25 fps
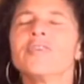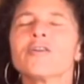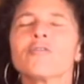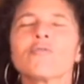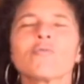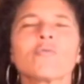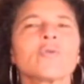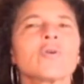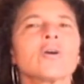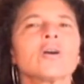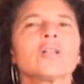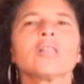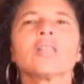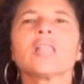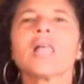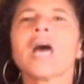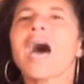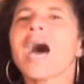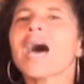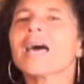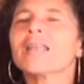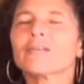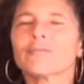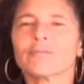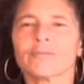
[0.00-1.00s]
There were a
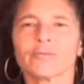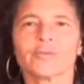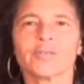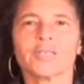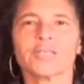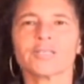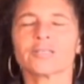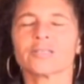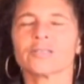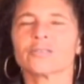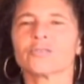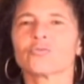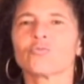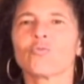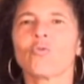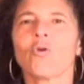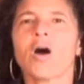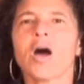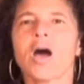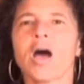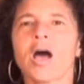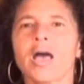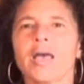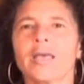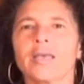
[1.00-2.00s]
lot of reasons
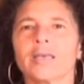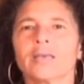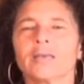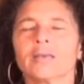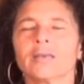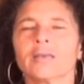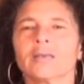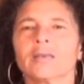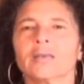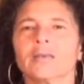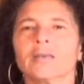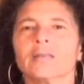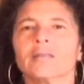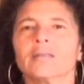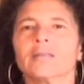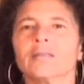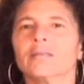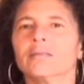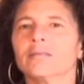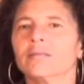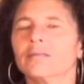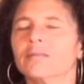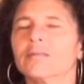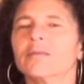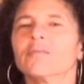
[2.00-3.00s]
why
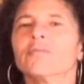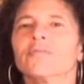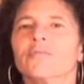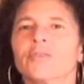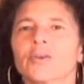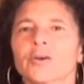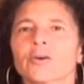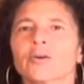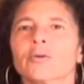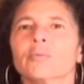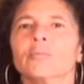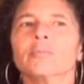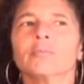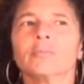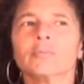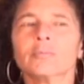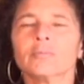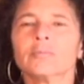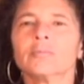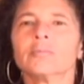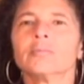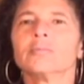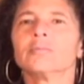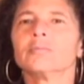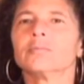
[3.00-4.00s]
the film
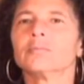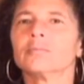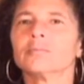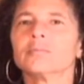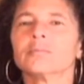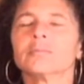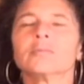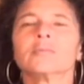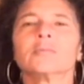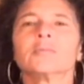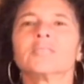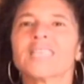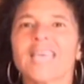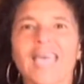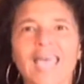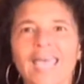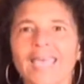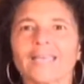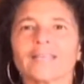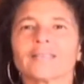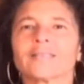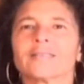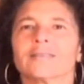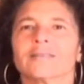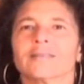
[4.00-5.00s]

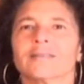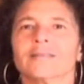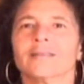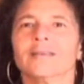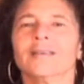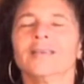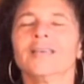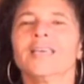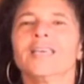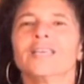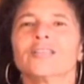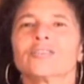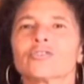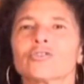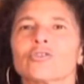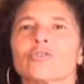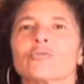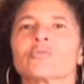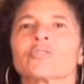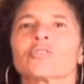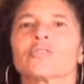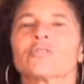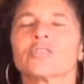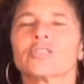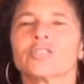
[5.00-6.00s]
tanked in
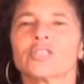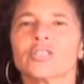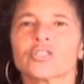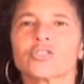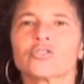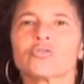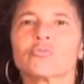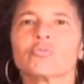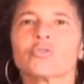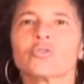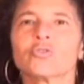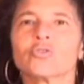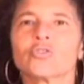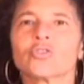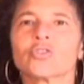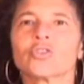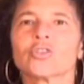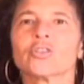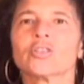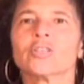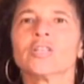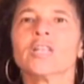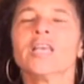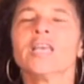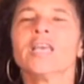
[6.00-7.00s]
terms of the
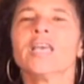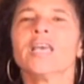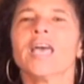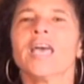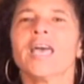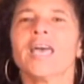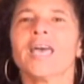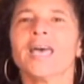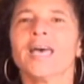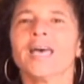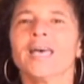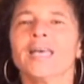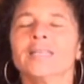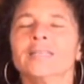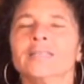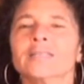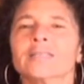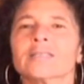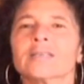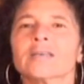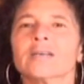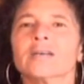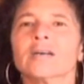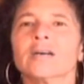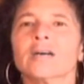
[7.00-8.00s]
distribution
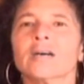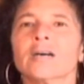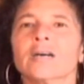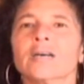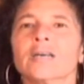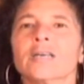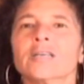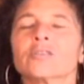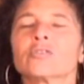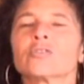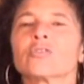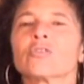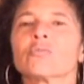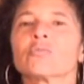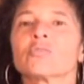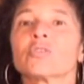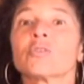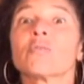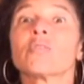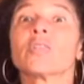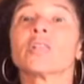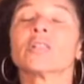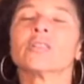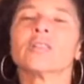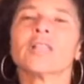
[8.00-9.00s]
and in terms
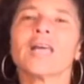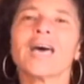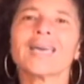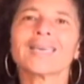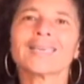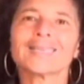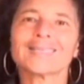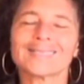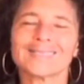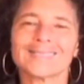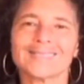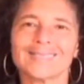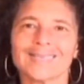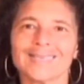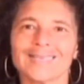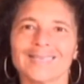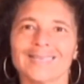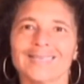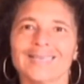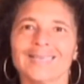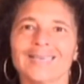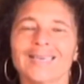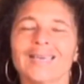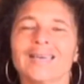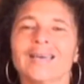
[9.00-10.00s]
of the
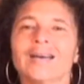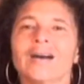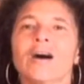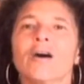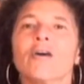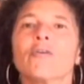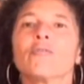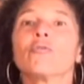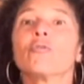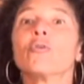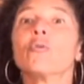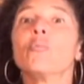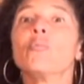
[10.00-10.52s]
legacy of